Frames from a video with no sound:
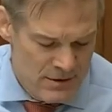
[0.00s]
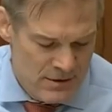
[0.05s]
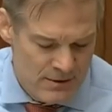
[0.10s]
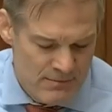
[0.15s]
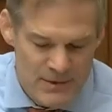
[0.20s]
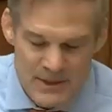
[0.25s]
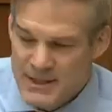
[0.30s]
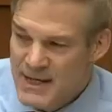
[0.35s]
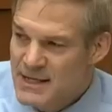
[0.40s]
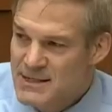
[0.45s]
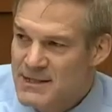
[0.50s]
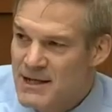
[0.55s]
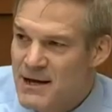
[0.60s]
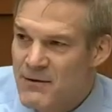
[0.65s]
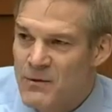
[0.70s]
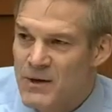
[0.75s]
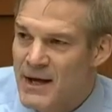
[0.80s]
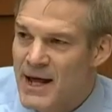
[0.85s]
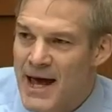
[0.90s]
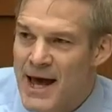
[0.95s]
But that's
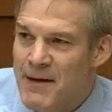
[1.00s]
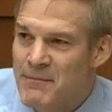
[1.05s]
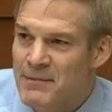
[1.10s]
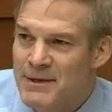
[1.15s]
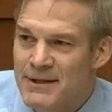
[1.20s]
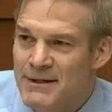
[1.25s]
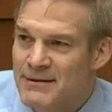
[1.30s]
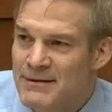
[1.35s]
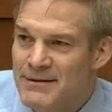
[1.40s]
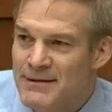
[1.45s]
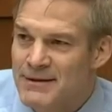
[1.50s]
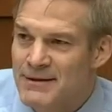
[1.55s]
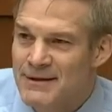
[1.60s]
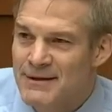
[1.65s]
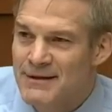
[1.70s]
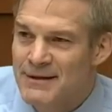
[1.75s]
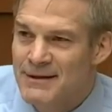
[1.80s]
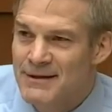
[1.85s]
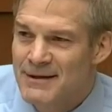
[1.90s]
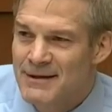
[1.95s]
not what happened.
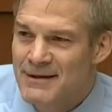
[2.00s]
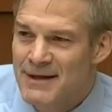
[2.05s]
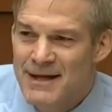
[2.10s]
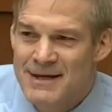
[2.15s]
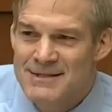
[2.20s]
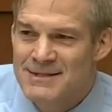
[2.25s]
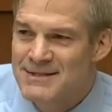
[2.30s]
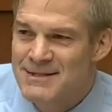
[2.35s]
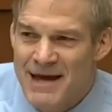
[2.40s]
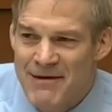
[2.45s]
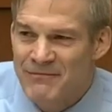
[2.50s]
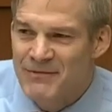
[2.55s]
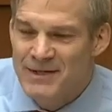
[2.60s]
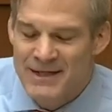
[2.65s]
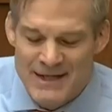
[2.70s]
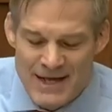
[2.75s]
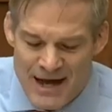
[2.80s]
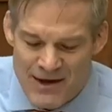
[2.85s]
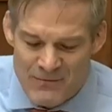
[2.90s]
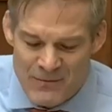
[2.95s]
That is
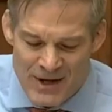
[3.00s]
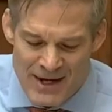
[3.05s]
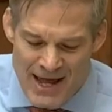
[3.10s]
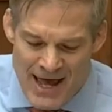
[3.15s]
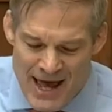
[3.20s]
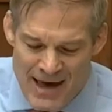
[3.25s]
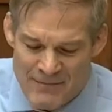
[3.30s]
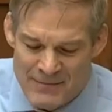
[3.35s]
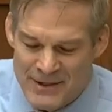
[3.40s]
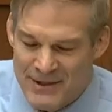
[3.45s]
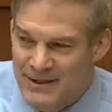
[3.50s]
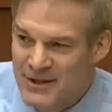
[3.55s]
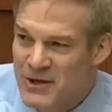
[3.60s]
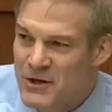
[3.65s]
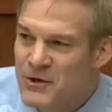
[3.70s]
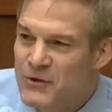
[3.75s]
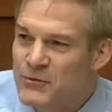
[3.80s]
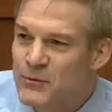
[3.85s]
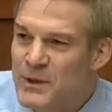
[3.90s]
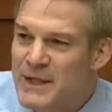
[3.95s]
definitely not what happened.
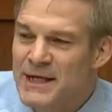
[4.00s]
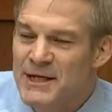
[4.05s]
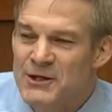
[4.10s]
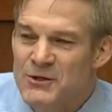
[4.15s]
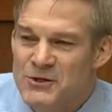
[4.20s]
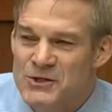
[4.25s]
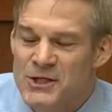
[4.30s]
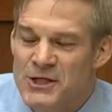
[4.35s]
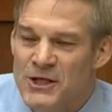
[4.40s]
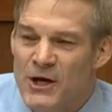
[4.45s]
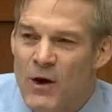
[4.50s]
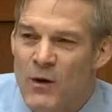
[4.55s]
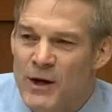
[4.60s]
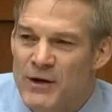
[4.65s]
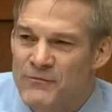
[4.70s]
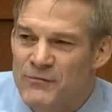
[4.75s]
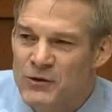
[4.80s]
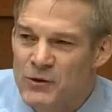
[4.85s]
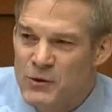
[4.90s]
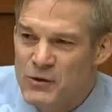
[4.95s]
3 years ago,
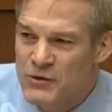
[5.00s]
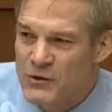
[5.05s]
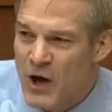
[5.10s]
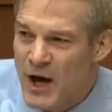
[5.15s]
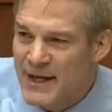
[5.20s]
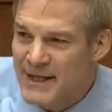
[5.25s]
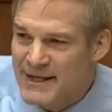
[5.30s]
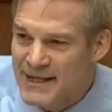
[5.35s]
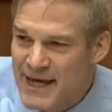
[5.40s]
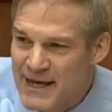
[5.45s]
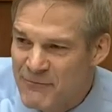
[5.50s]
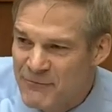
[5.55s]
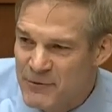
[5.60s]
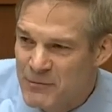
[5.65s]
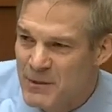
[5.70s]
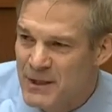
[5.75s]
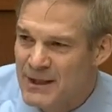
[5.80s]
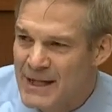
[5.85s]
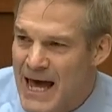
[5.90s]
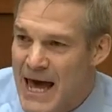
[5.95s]
if you thought it came
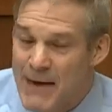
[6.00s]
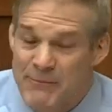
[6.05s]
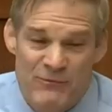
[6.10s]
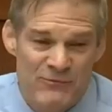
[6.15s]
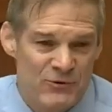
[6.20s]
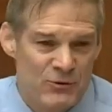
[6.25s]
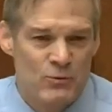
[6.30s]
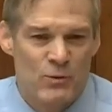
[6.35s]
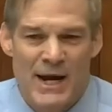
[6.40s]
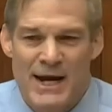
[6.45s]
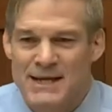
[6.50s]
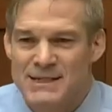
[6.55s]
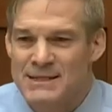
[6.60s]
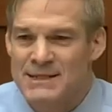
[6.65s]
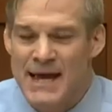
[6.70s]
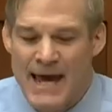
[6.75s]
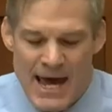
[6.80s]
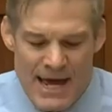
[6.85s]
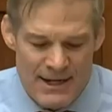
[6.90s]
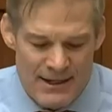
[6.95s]
from a lab, if you
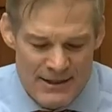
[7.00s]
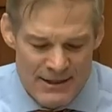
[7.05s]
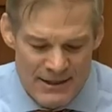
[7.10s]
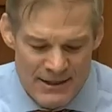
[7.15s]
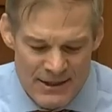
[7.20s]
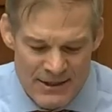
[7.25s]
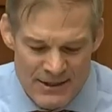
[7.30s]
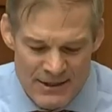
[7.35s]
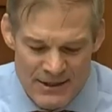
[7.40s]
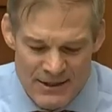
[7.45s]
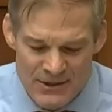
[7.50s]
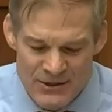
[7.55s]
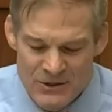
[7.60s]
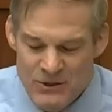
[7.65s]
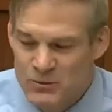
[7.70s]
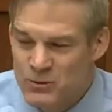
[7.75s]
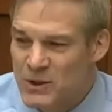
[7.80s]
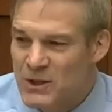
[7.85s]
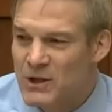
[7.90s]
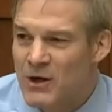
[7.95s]
raised that,
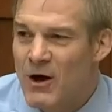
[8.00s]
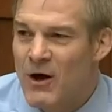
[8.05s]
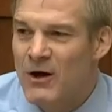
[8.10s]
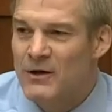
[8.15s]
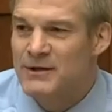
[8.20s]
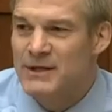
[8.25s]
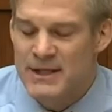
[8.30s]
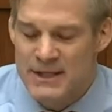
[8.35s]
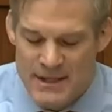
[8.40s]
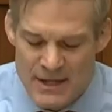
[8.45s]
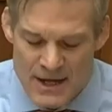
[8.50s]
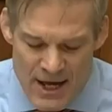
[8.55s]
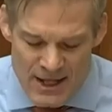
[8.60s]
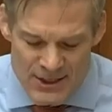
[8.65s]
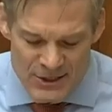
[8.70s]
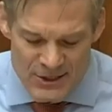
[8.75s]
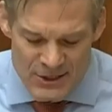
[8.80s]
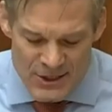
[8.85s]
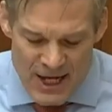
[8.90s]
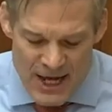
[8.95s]
you were called a
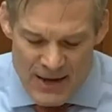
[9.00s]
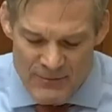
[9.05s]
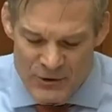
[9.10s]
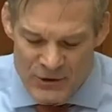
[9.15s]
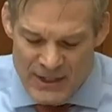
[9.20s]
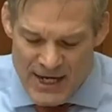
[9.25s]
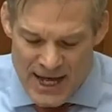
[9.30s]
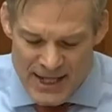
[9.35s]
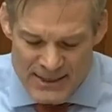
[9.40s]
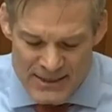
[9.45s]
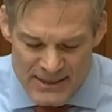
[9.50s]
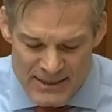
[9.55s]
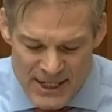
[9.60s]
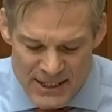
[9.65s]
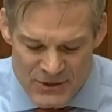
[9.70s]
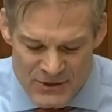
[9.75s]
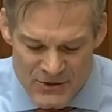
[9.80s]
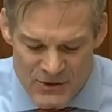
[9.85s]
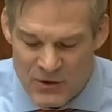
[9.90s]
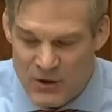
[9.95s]
nut job. You got
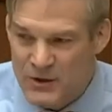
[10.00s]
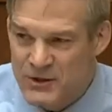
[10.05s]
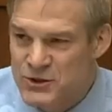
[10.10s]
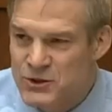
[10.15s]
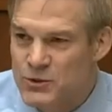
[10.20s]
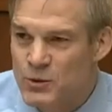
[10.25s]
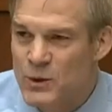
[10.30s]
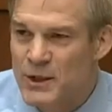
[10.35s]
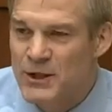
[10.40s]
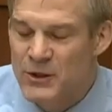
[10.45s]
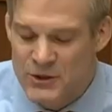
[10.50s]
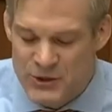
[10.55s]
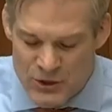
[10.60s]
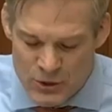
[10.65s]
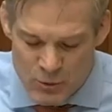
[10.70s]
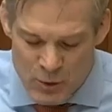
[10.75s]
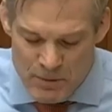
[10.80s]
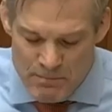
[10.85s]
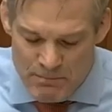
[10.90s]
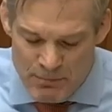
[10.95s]
censored on Twitter.
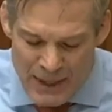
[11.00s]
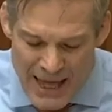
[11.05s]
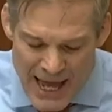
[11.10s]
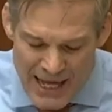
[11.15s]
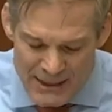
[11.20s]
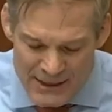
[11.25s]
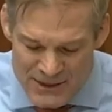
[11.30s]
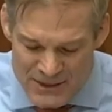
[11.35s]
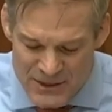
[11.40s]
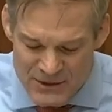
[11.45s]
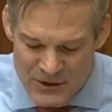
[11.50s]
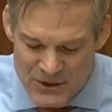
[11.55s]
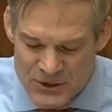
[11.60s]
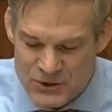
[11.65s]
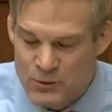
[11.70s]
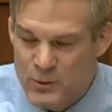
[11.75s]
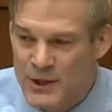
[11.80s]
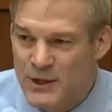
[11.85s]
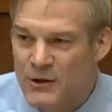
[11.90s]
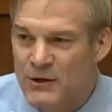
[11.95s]
You were blacklisted on
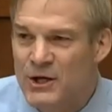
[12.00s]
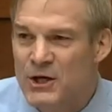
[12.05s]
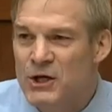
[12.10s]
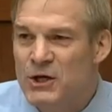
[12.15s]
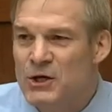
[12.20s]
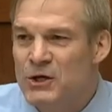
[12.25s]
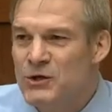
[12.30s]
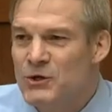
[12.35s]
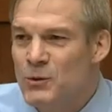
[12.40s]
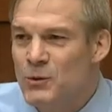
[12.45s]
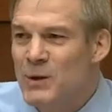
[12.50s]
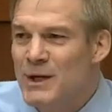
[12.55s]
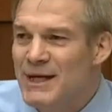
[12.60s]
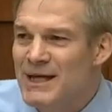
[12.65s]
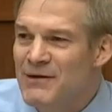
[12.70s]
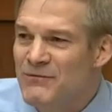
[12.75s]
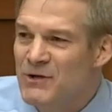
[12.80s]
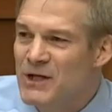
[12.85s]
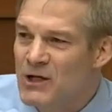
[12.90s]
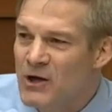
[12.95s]
Twitter. You were
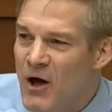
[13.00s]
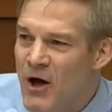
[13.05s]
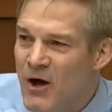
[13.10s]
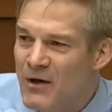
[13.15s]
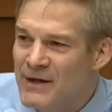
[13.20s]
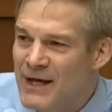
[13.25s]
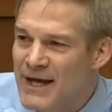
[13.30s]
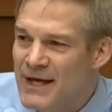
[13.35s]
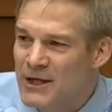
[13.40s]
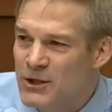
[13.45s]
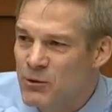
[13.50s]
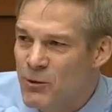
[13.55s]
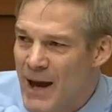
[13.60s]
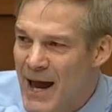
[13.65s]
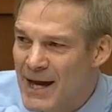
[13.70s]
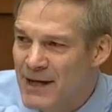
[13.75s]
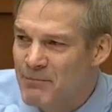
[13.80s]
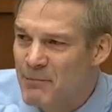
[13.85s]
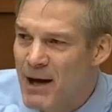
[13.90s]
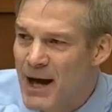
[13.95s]
even called a
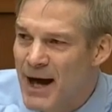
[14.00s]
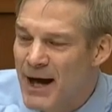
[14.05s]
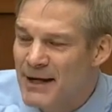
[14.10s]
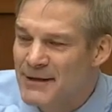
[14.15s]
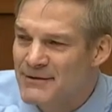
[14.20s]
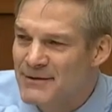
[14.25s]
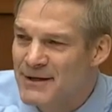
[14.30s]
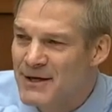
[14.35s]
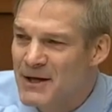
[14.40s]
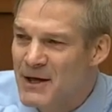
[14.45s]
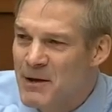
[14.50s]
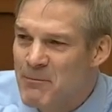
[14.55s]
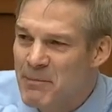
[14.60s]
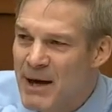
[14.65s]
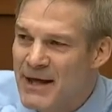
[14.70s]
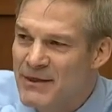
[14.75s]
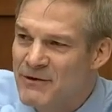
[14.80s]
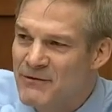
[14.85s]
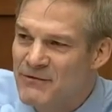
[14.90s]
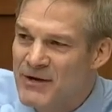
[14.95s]
crackpot
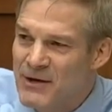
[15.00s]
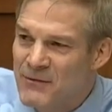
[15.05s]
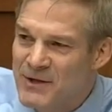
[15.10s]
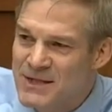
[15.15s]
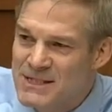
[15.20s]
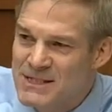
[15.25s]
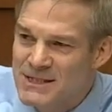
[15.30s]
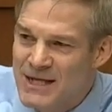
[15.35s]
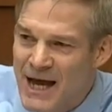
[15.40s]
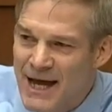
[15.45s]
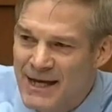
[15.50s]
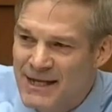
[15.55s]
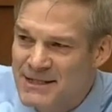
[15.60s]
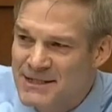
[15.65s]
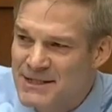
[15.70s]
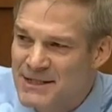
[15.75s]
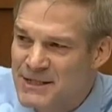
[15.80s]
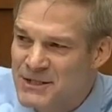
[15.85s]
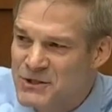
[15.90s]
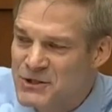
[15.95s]
by the very
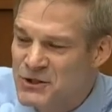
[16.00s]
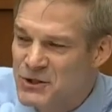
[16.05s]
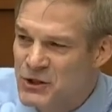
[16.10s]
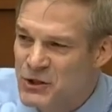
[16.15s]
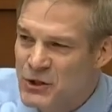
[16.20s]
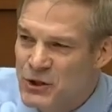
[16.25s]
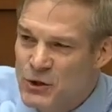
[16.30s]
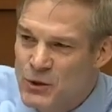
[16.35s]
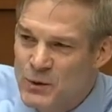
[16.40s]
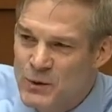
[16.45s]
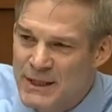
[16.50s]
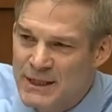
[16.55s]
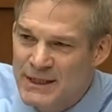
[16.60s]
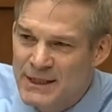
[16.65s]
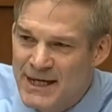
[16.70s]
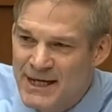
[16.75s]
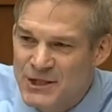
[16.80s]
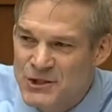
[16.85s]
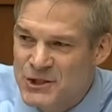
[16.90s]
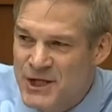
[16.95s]
scientist who in
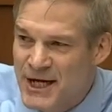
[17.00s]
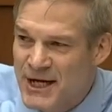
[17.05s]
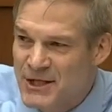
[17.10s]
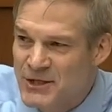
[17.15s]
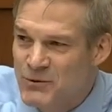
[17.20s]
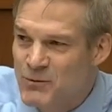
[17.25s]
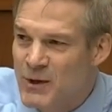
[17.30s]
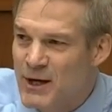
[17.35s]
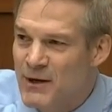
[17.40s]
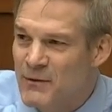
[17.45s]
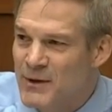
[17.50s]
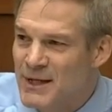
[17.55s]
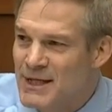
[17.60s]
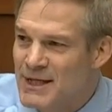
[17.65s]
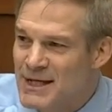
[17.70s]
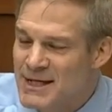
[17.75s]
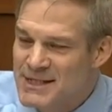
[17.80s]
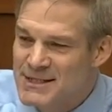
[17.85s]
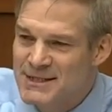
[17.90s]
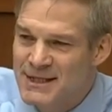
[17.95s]
late January
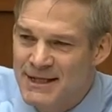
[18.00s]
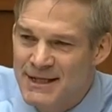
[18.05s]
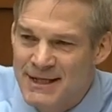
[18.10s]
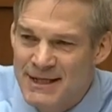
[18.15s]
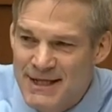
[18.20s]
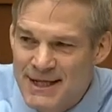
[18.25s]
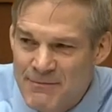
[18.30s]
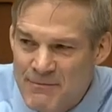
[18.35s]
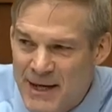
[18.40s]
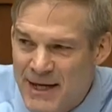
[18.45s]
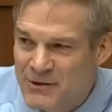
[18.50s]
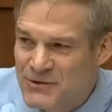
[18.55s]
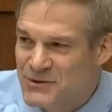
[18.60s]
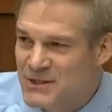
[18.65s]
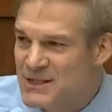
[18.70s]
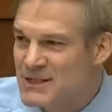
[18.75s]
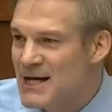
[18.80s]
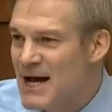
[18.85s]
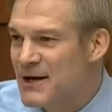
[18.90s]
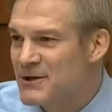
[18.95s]
sent emails
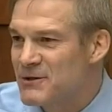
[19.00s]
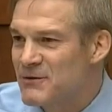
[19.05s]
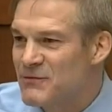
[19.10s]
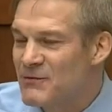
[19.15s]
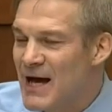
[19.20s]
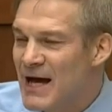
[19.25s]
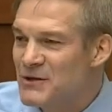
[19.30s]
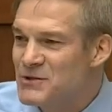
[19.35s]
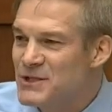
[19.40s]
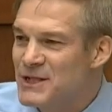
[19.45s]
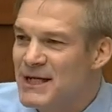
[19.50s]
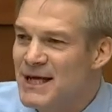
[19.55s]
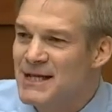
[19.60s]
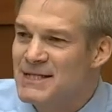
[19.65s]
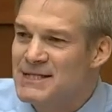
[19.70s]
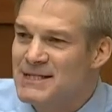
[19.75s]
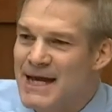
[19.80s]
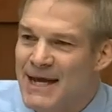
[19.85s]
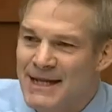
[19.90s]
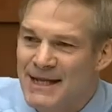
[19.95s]
to Dr. Fauci
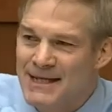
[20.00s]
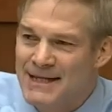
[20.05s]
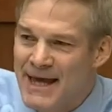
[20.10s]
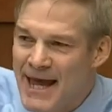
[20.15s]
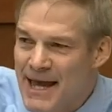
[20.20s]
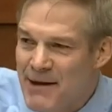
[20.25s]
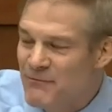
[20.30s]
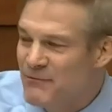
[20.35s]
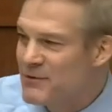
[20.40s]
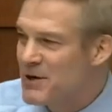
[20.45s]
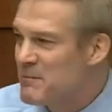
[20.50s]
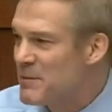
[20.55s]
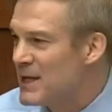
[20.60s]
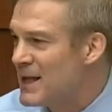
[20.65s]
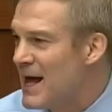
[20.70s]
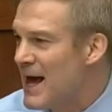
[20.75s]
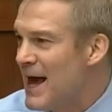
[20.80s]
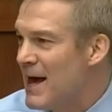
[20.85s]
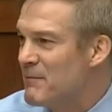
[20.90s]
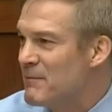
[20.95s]
and said it came from a
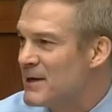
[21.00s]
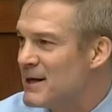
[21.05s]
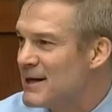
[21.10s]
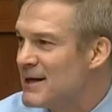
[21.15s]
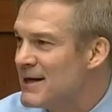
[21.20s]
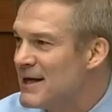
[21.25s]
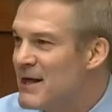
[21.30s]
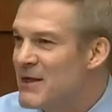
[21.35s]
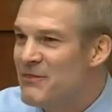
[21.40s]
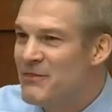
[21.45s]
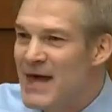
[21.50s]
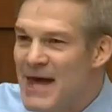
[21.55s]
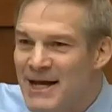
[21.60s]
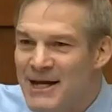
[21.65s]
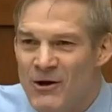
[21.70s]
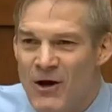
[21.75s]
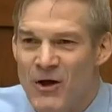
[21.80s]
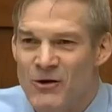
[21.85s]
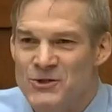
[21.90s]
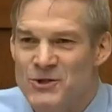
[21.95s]
lab. They
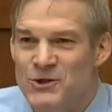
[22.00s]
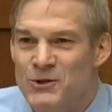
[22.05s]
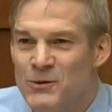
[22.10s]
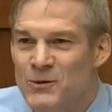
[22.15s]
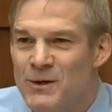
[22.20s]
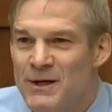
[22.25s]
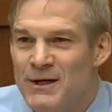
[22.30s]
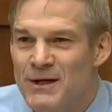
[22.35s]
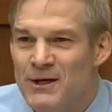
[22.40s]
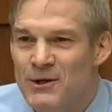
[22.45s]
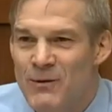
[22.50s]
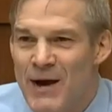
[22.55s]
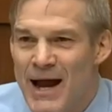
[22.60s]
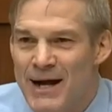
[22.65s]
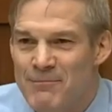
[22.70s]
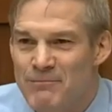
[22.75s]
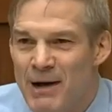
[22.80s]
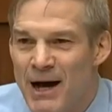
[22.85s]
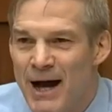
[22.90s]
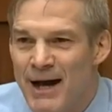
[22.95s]
called you
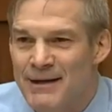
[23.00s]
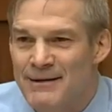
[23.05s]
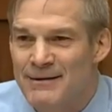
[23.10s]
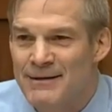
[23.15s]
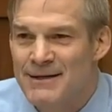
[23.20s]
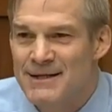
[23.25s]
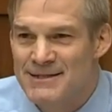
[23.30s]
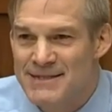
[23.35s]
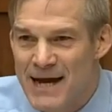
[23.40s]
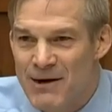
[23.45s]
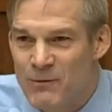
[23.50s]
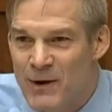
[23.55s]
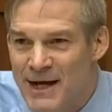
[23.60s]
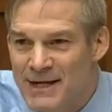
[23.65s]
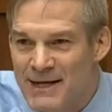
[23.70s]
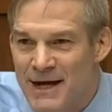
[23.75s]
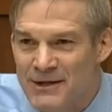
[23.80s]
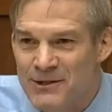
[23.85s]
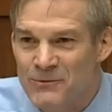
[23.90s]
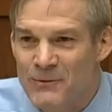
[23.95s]
crackpot. Is that right,
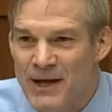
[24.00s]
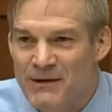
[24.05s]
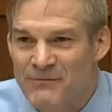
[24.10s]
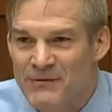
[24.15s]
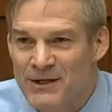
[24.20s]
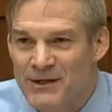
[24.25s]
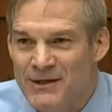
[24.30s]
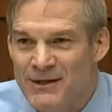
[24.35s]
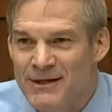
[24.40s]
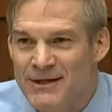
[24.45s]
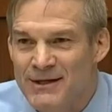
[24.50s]
Dr. Redfield?